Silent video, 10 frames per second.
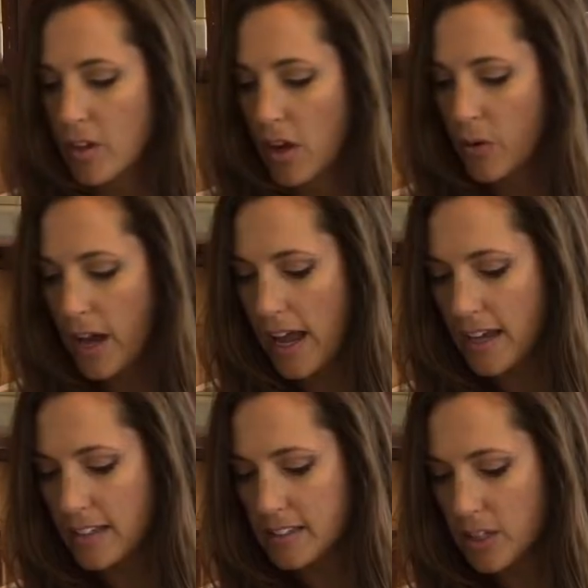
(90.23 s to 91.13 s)

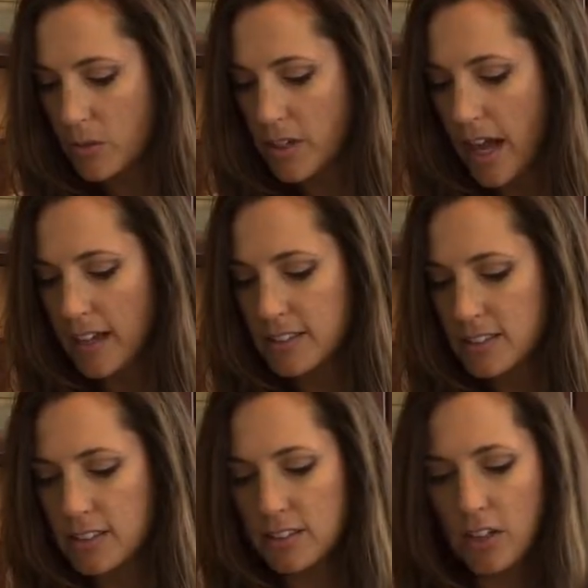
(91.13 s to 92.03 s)
Okay, so
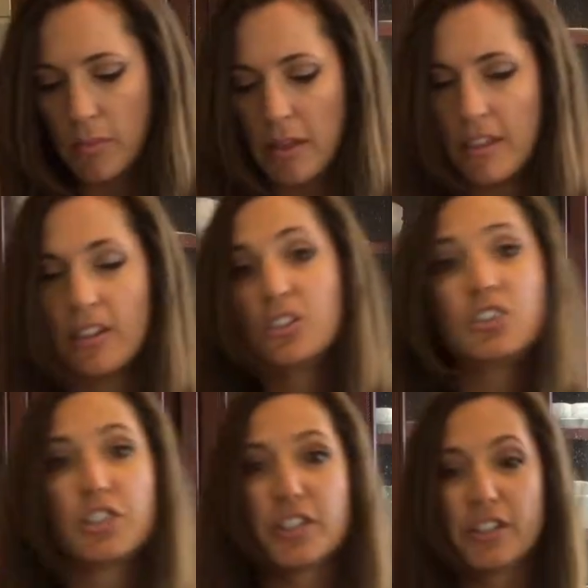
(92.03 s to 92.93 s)
next is going to be the
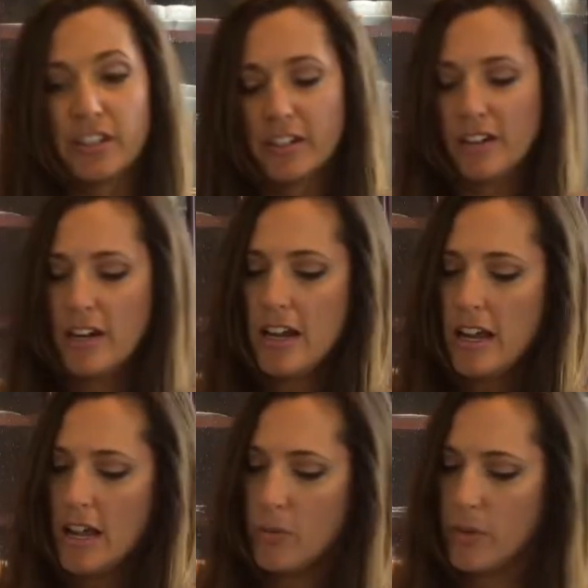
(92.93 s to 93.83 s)
sugar,
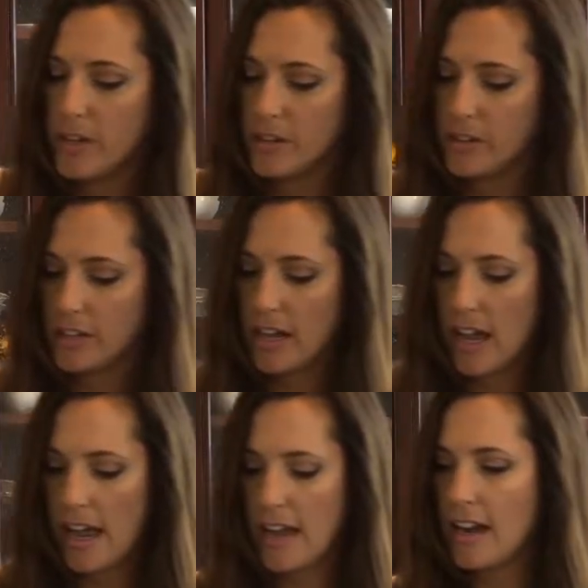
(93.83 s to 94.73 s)
and we are going to
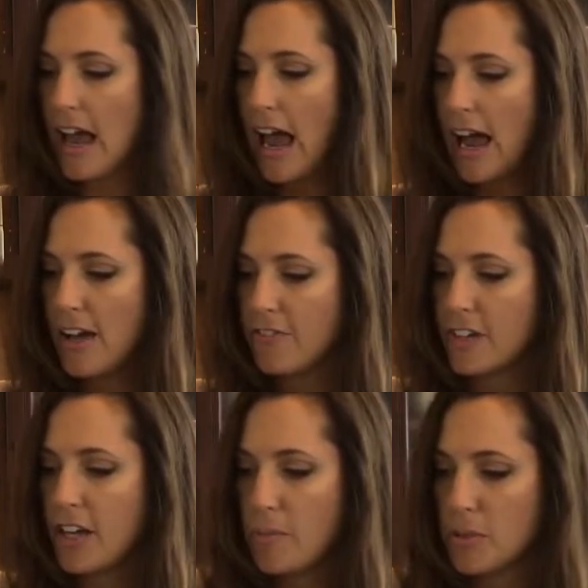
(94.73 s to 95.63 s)
add 1/2
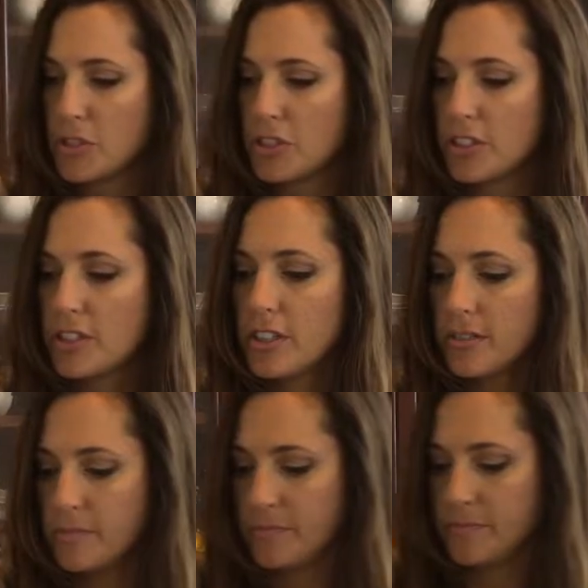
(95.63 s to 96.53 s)
cup of
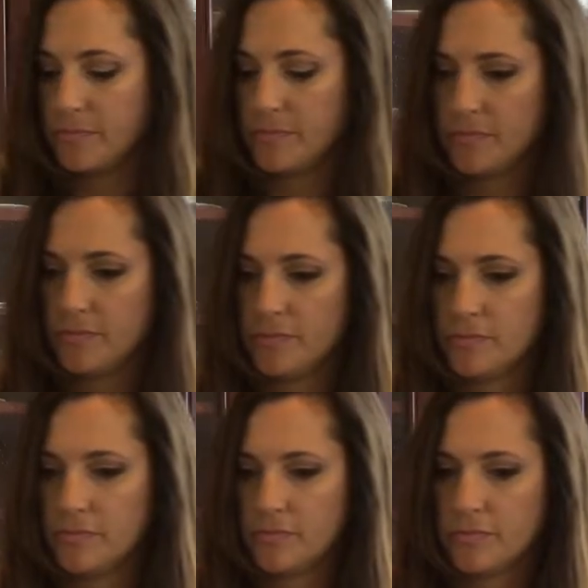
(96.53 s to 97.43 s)
sugar.
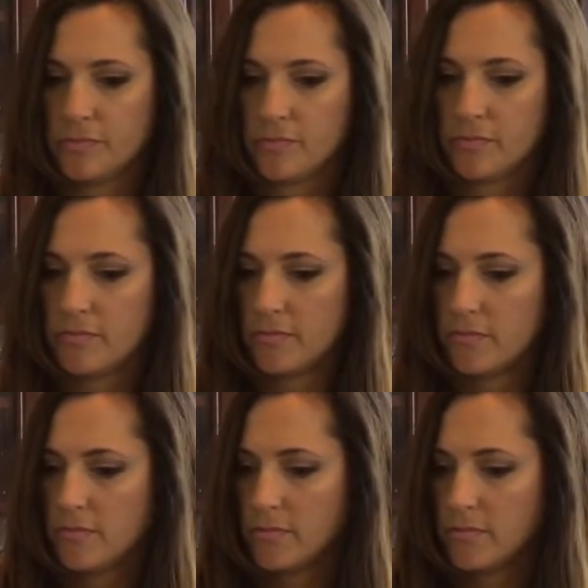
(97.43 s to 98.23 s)
Oh